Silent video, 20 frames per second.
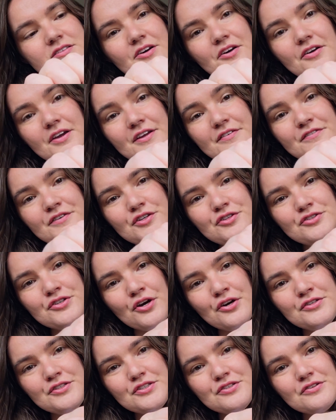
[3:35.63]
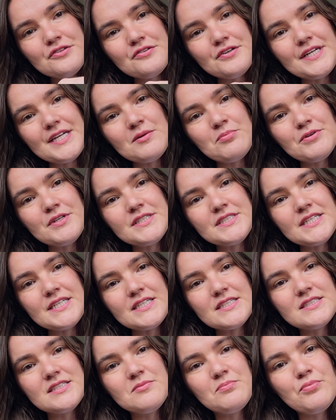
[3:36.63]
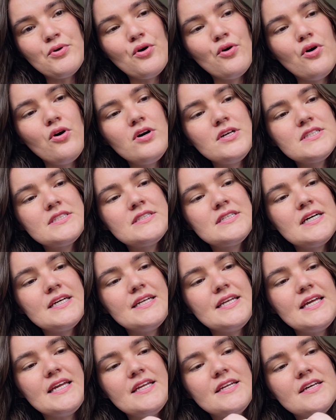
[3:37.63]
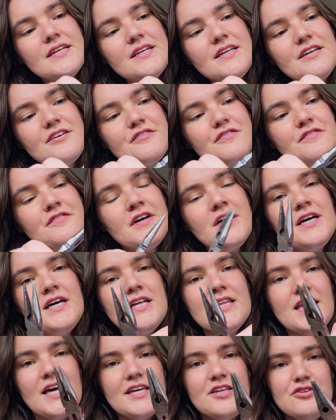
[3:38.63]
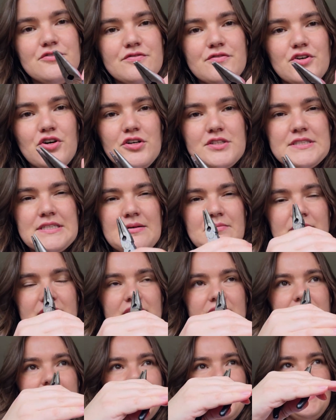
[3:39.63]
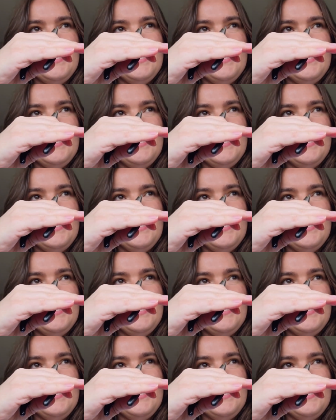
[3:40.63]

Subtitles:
So if you don't do 3D printing, supports are needed if like you've got something